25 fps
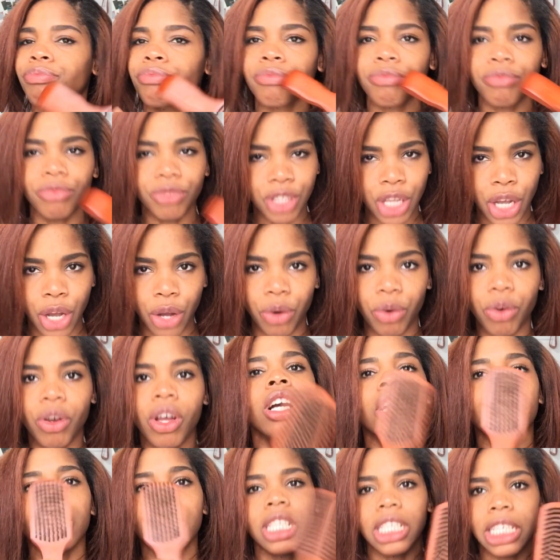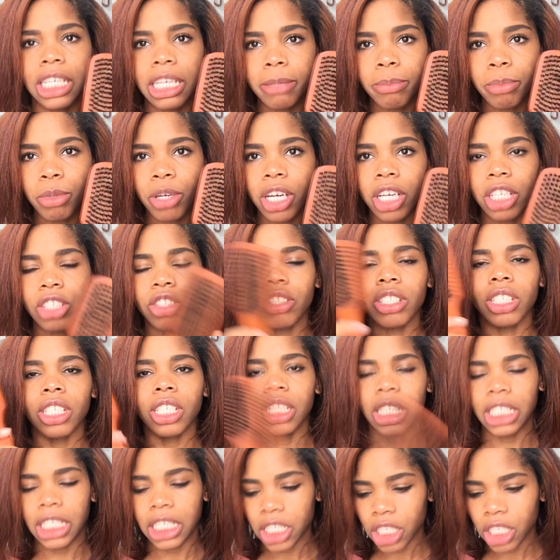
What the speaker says: no. Clean brush, clean